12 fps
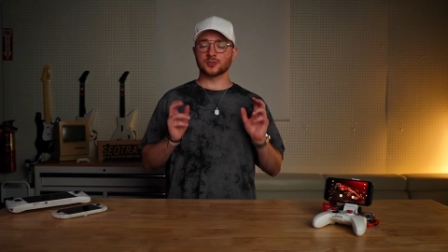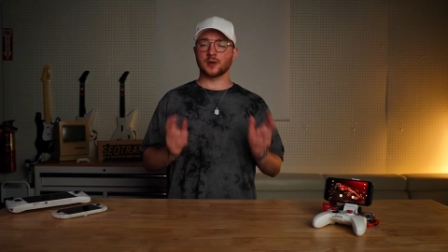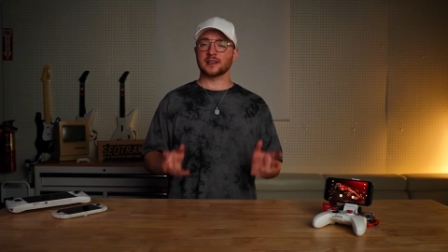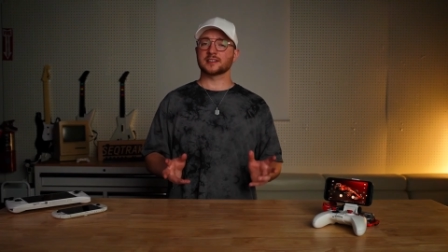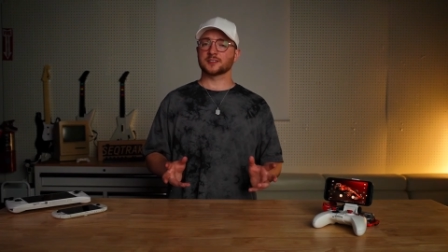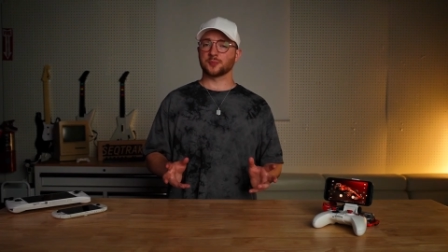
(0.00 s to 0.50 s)
So
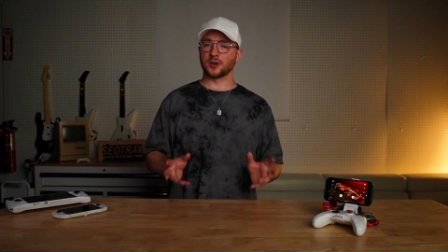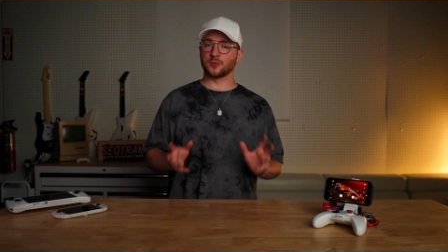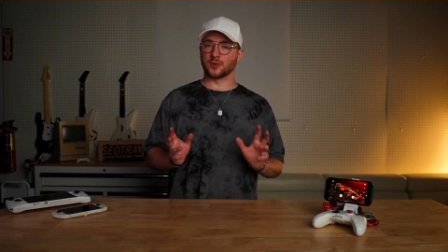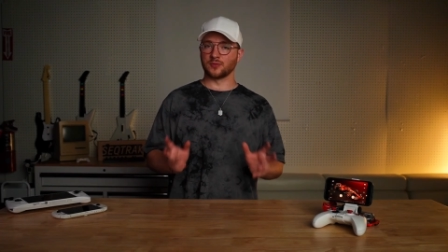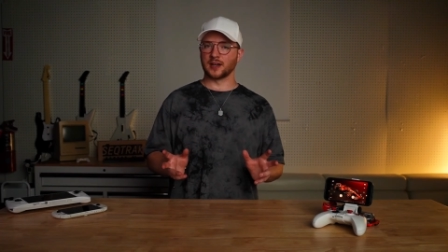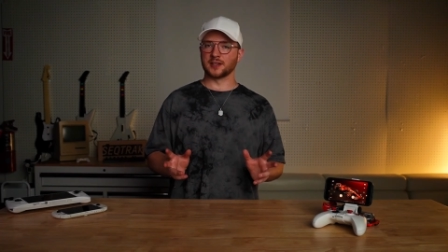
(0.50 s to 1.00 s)
at this point,
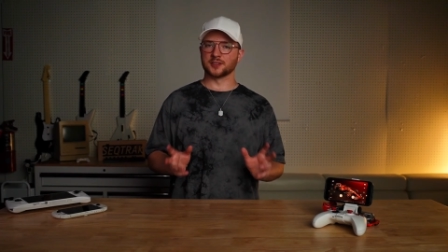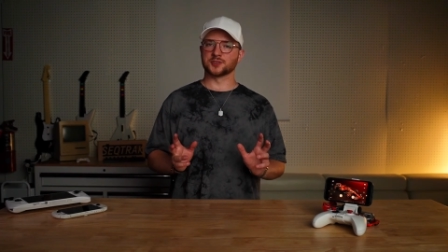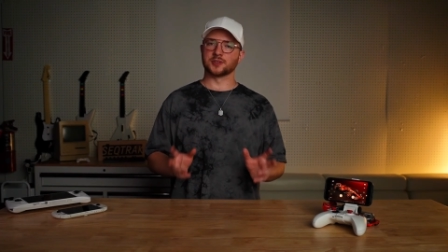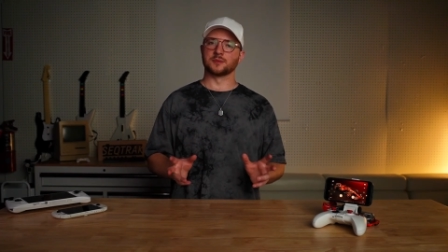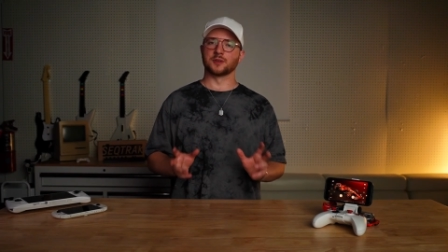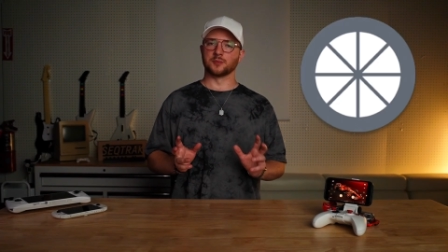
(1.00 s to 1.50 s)
we're ready to
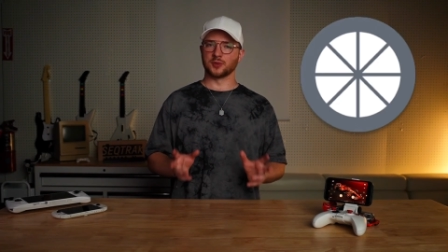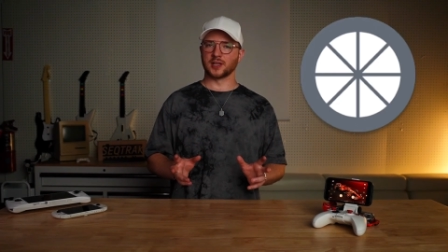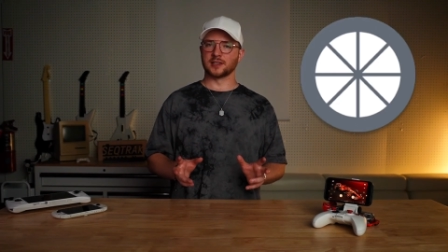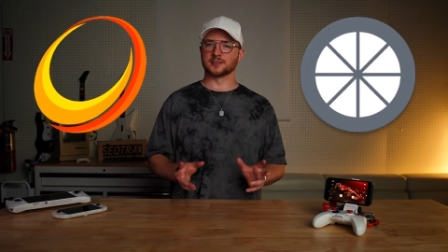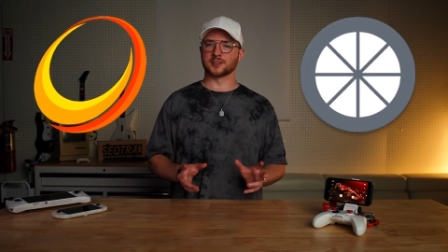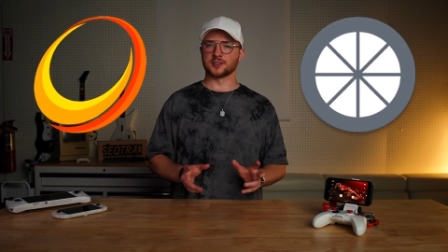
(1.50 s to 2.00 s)
stream with
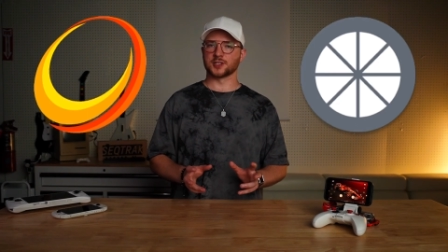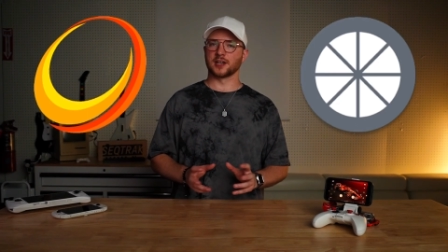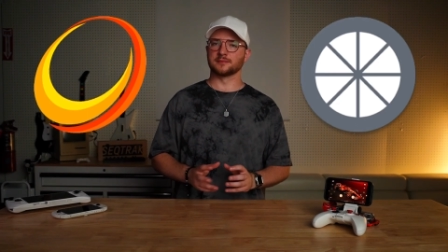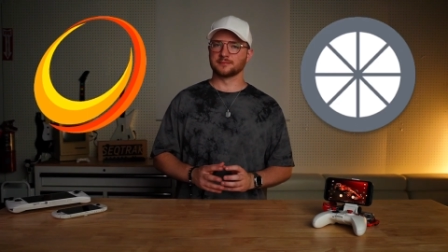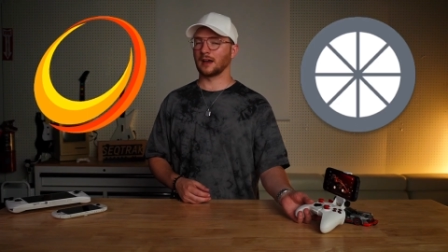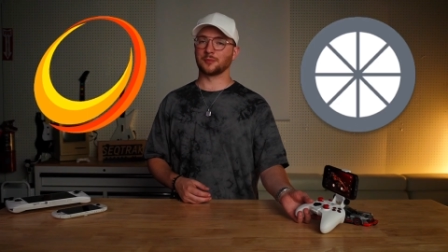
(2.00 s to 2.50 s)
Moonlight and Sunshine.